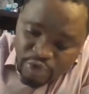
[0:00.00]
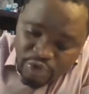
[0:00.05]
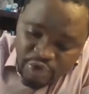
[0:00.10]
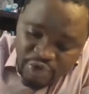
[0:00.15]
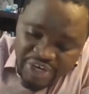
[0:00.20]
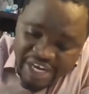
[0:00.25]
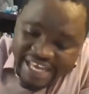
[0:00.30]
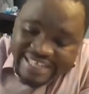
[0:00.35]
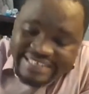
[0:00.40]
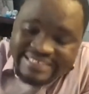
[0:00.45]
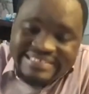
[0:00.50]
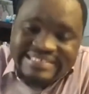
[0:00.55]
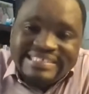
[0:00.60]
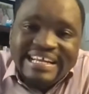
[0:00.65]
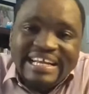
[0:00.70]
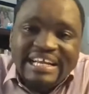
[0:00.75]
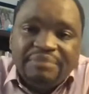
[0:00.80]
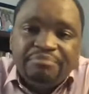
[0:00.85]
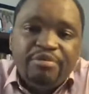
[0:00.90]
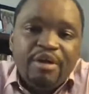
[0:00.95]
your unique
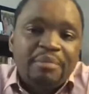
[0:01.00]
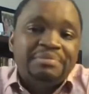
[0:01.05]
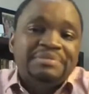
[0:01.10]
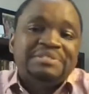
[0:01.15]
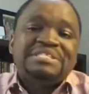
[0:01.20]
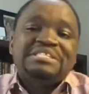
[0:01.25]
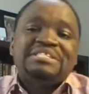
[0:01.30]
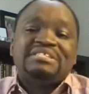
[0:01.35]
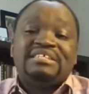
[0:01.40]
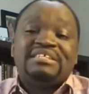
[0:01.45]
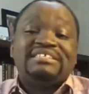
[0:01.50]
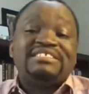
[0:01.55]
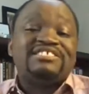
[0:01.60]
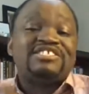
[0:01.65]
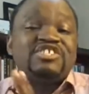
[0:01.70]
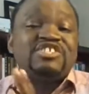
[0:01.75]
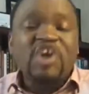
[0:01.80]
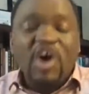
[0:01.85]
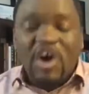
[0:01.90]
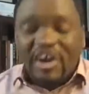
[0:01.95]
selling proposition
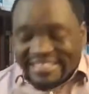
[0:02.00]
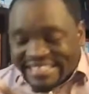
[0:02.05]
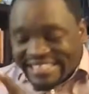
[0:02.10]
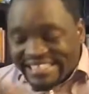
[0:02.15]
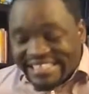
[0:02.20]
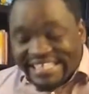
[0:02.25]
is not